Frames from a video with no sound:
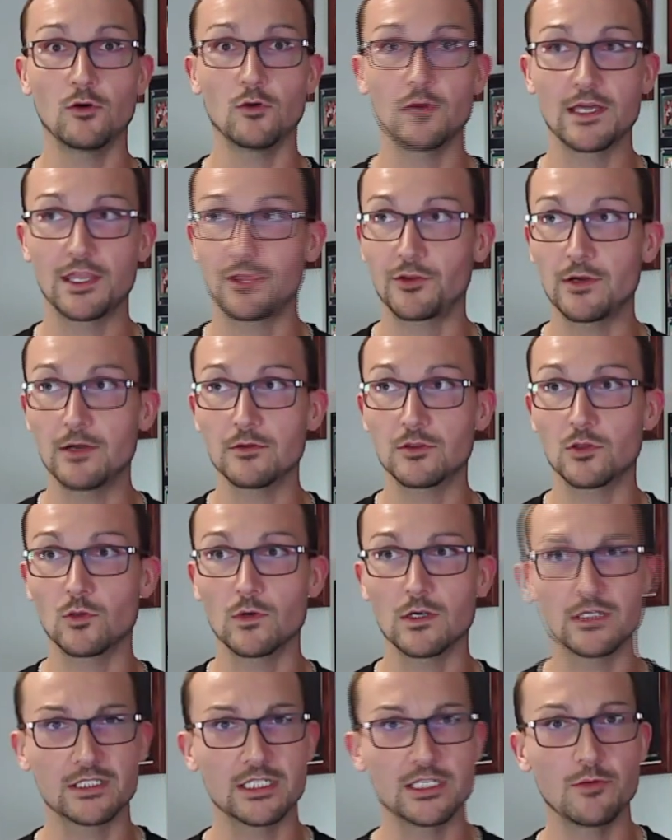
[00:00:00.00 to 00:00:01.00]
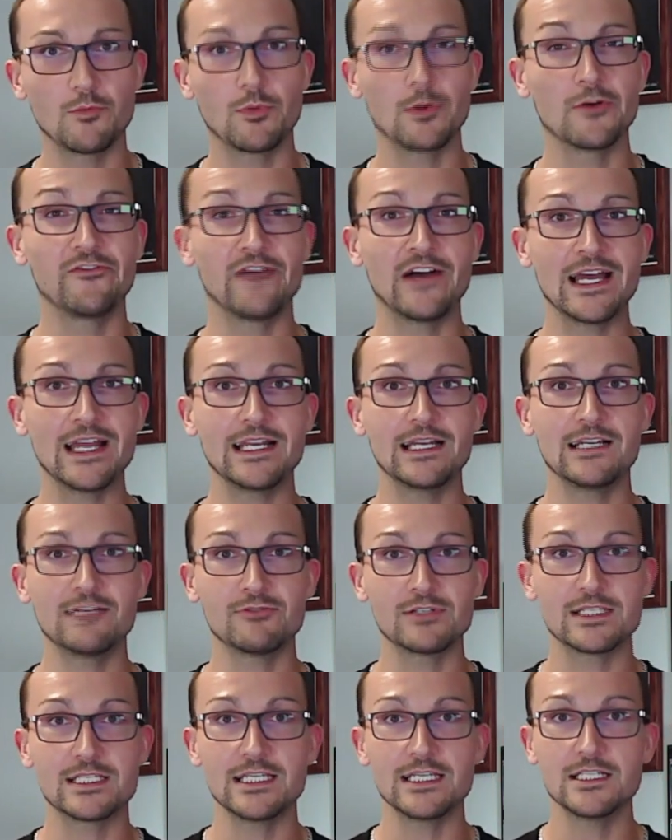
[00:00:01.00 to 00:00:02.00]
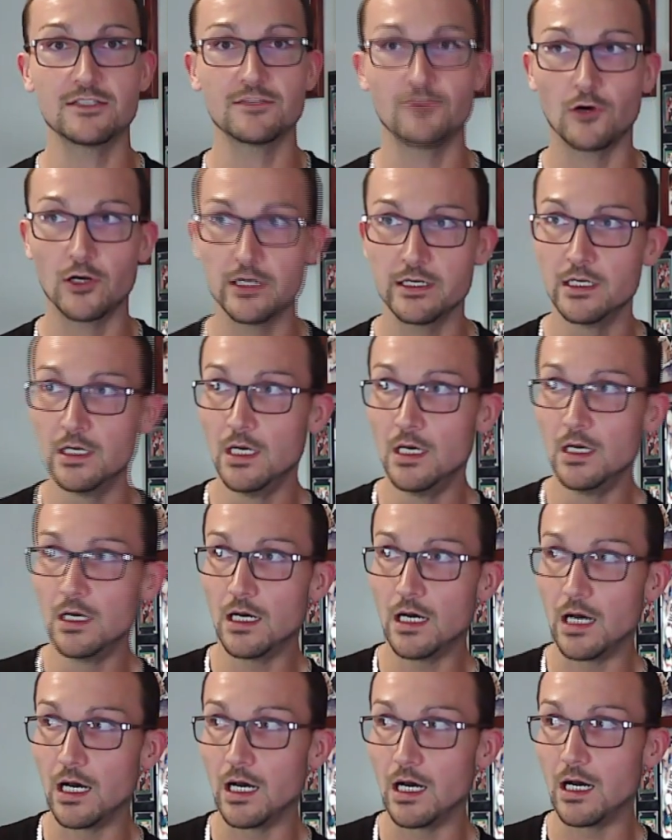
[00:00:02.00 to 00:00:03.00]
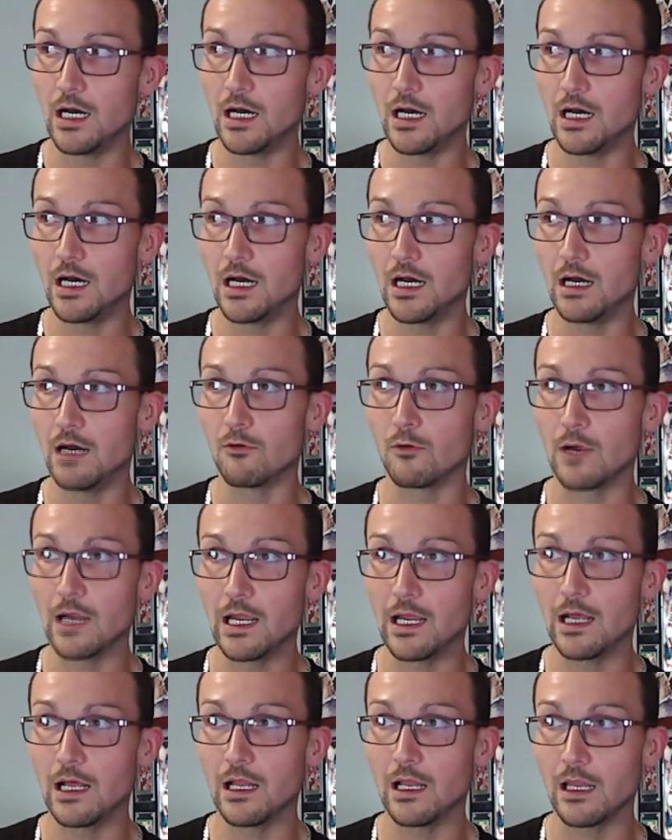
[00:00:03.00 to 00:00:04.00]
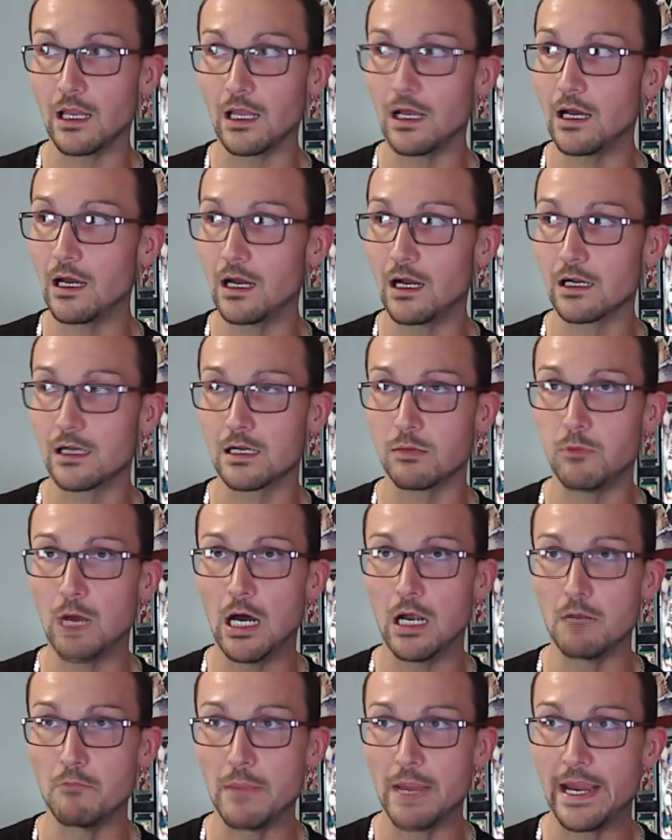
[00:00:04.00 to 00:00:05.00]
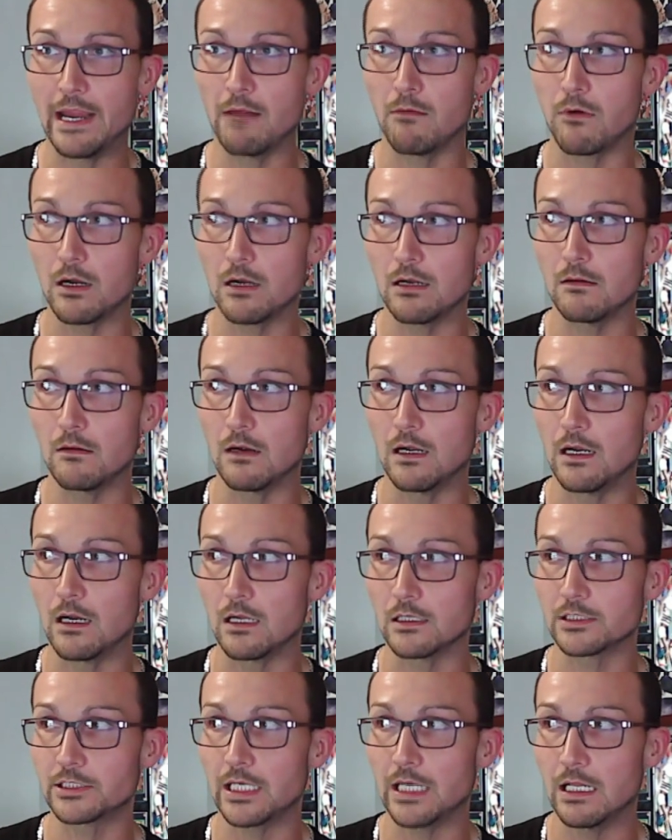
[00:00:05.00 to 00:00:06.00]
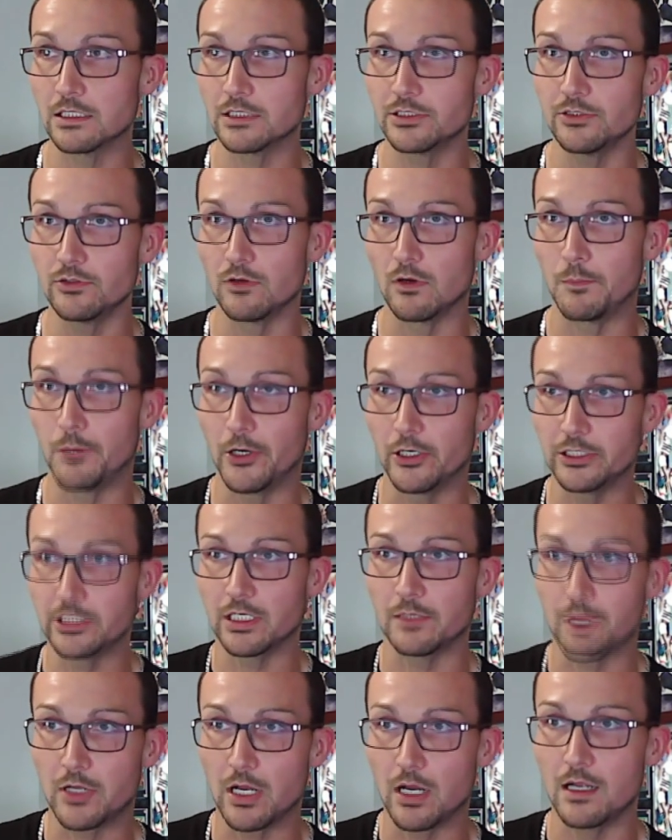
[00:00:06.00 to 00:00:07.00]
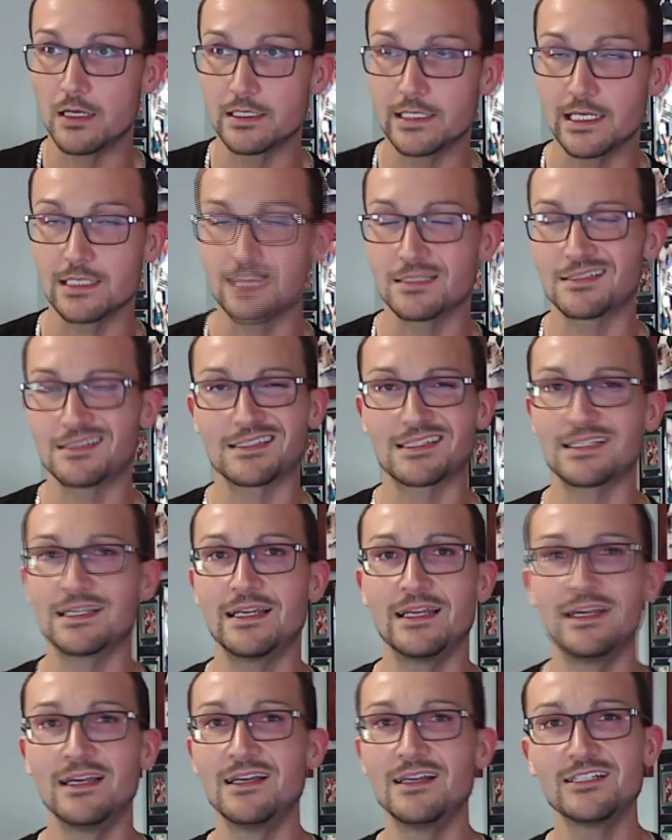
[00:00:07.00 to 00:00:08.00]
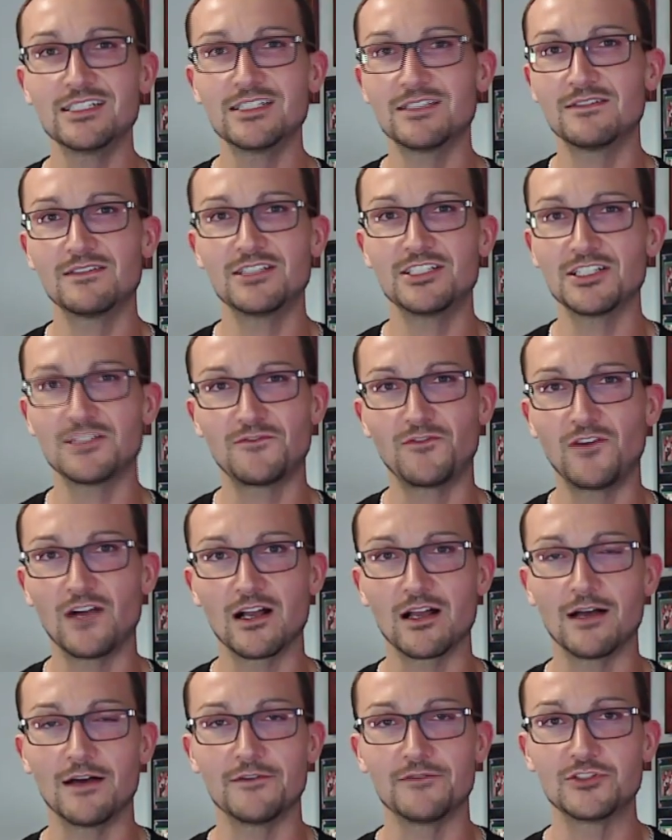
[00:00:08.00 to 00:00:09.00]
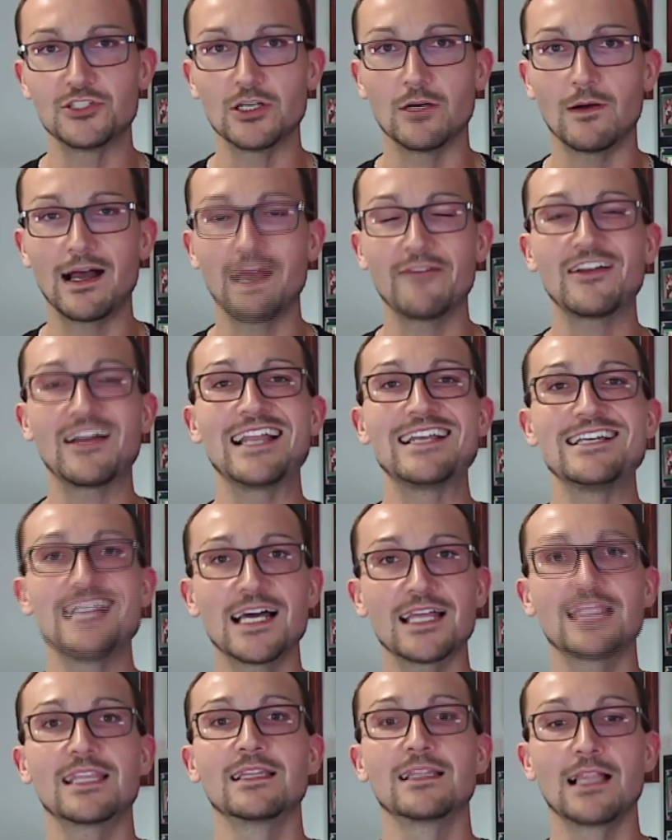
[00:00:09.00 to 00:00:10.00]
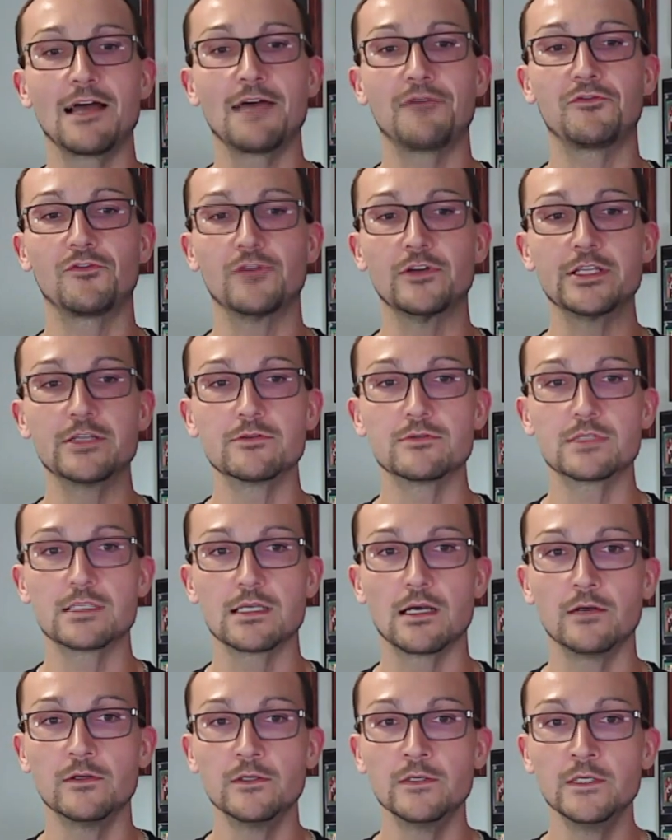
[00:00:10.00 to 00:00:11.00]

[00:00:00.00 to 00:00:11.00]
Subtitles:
with throughout the world, can you provide any receipts for it? Come on, man, I'll challenge you to a push-up contest. And it's like, just fuck off, Joe. I've got nothing left for you. So